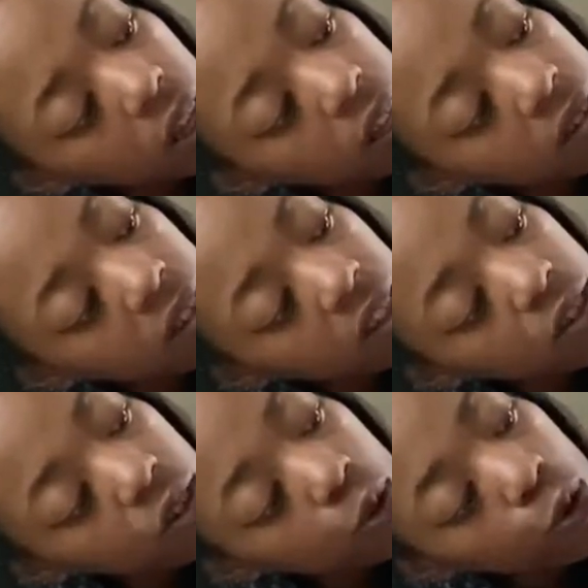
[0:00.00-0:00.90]
6
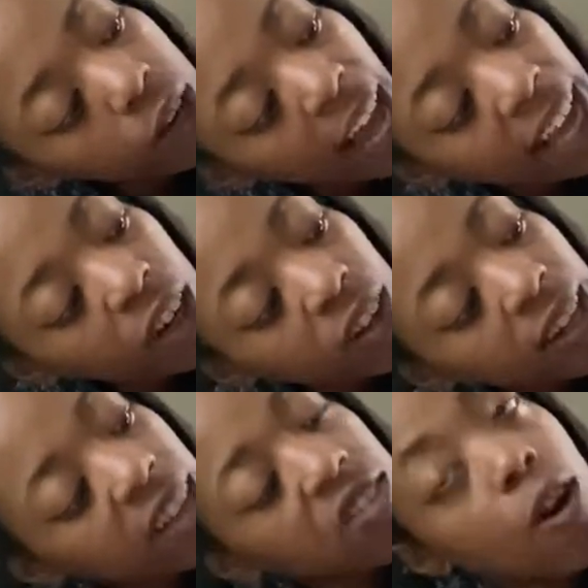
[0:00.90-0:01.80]
through 9 are the
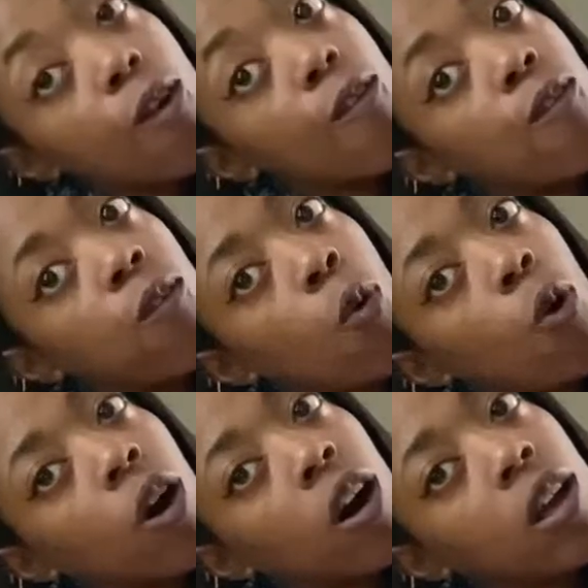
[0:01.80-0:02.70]
next
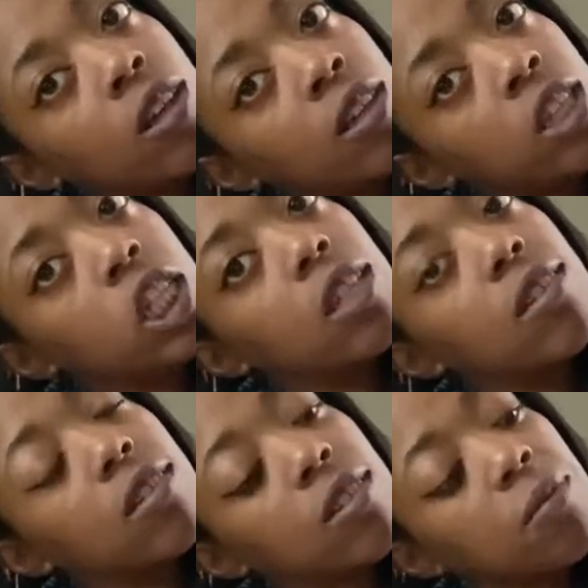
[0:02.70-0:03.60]
4
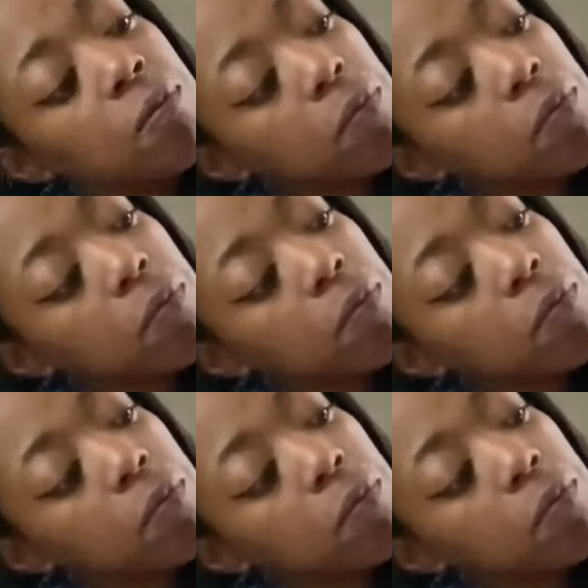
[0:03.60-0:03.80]
digits.